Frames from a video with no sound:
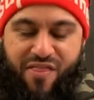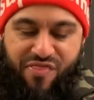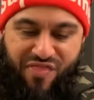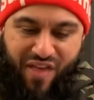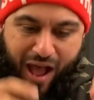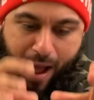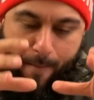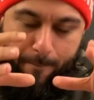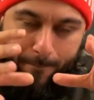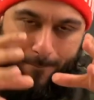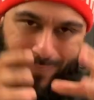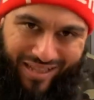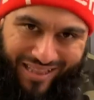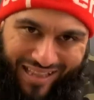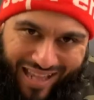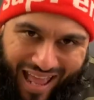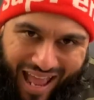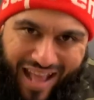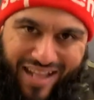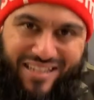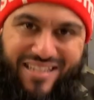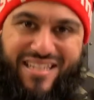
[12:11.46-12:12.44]
And that
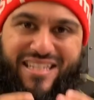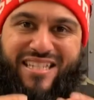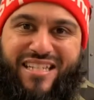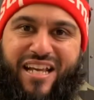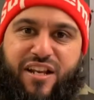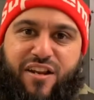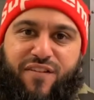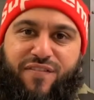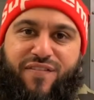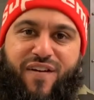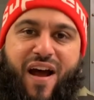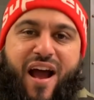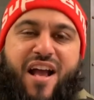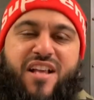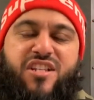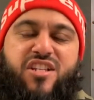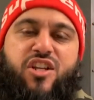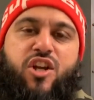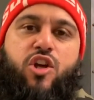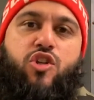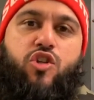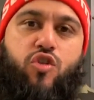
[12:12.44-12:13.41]
plant
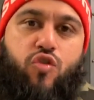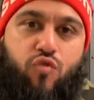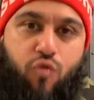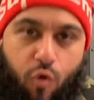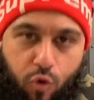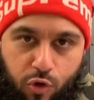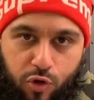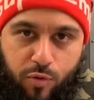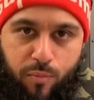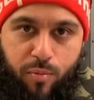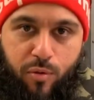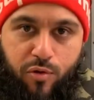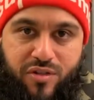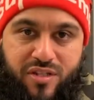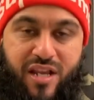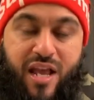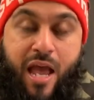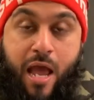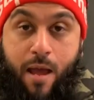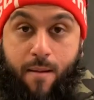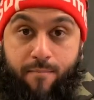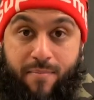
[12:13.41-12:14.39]
signifies controllables,
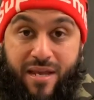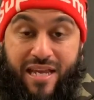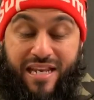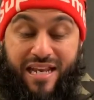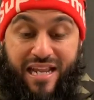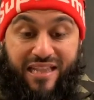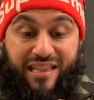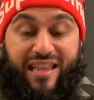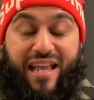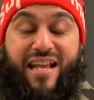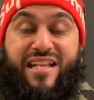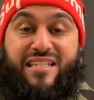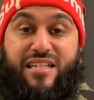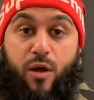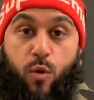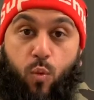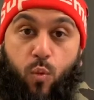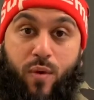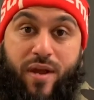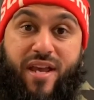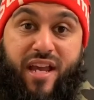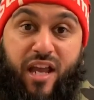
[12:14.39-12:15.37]
meaning things
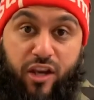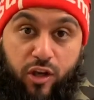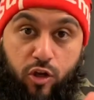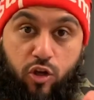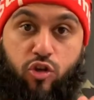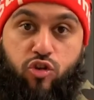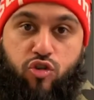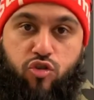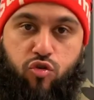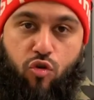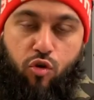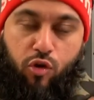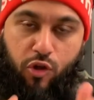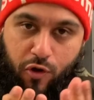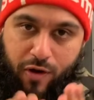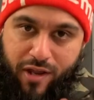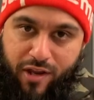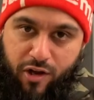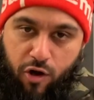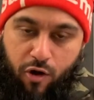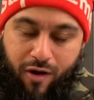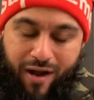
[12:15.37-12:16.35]
that we can control are
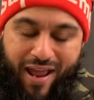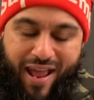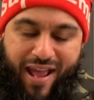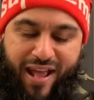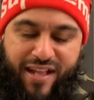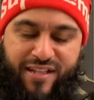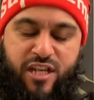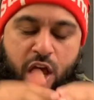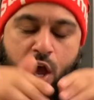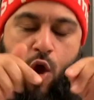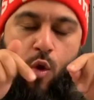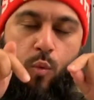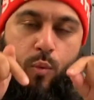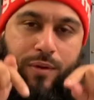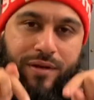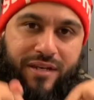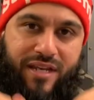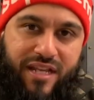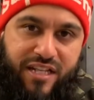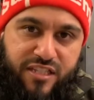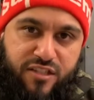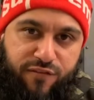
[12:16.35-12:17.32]
in our hands. We
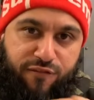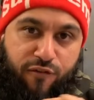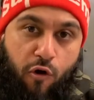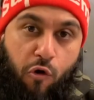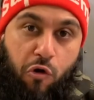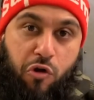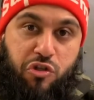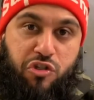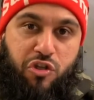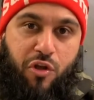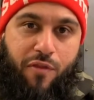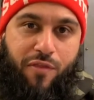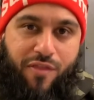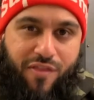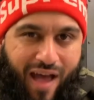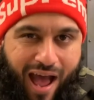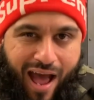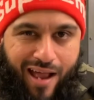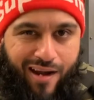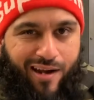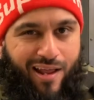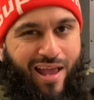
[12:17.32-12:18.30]
need to focus on
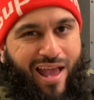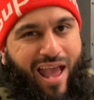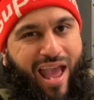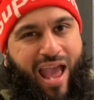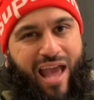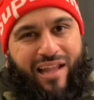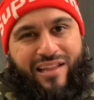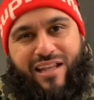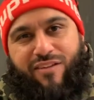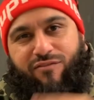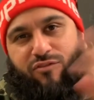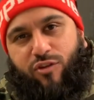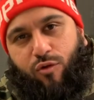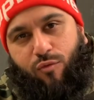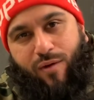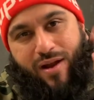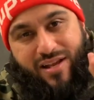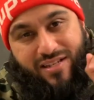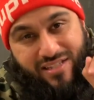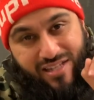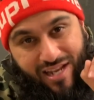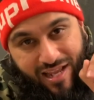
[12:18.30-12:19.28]
that and leave the
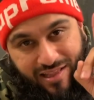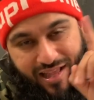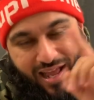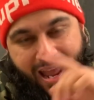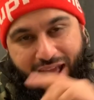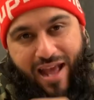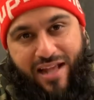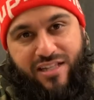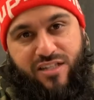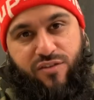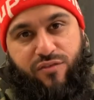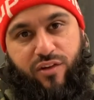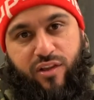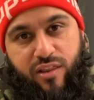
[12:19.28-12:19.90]
rest in the hands of